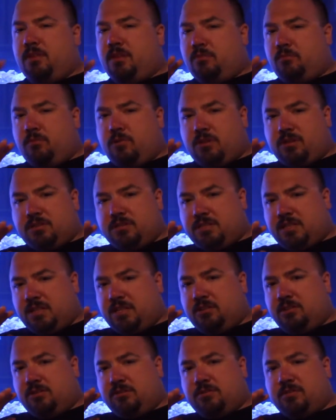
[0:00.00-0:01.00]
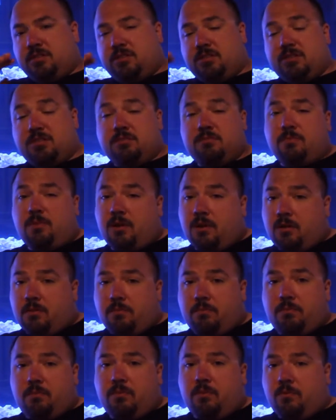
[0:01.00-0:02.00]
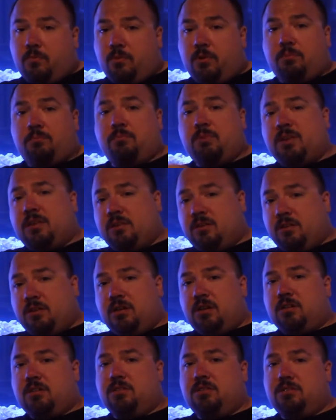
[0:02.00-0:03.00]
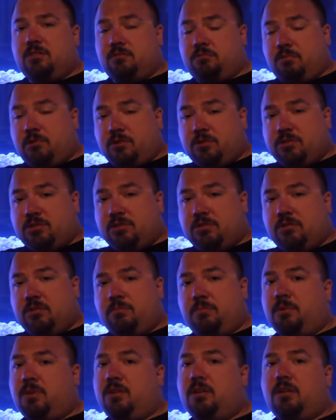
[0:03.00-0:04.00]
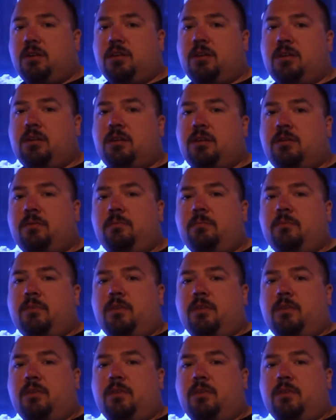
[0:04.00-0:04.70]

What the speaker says: I want to say, this is my opinion on this, personal opinion on it.